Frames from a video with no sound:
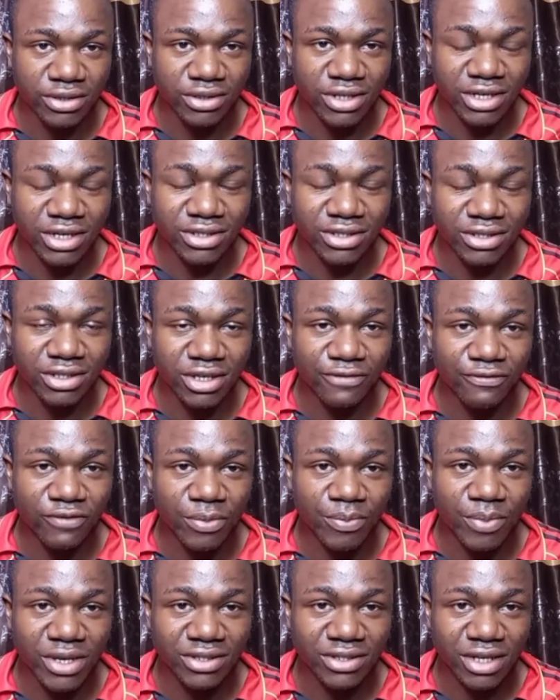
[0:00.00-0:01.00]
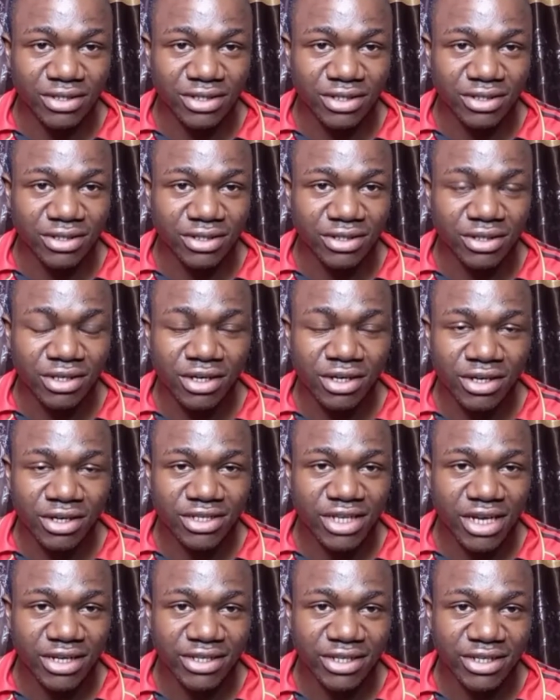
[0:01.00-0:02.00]
That is a VPS that is
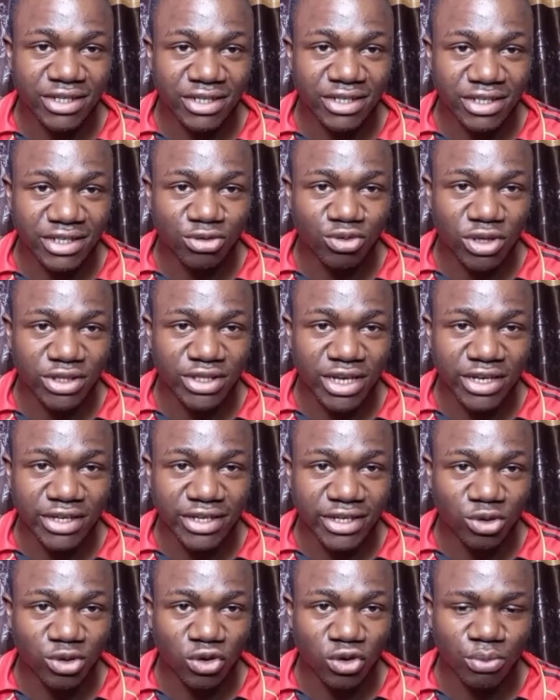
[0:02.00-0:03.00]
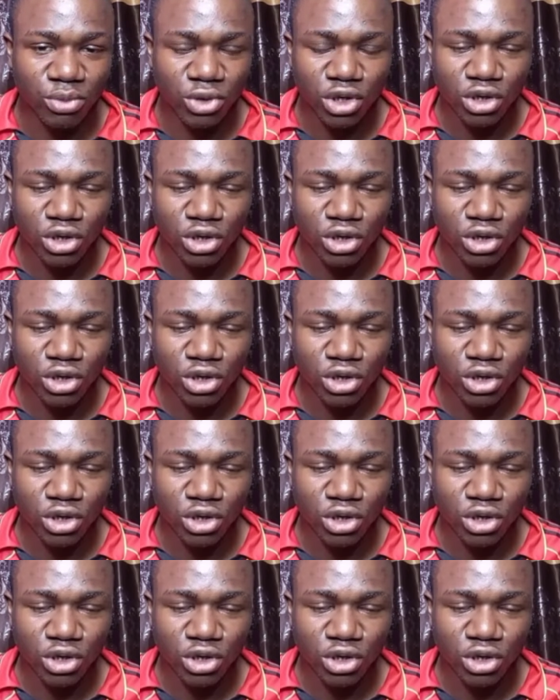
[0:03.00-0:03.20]
starting in the United Kingdom.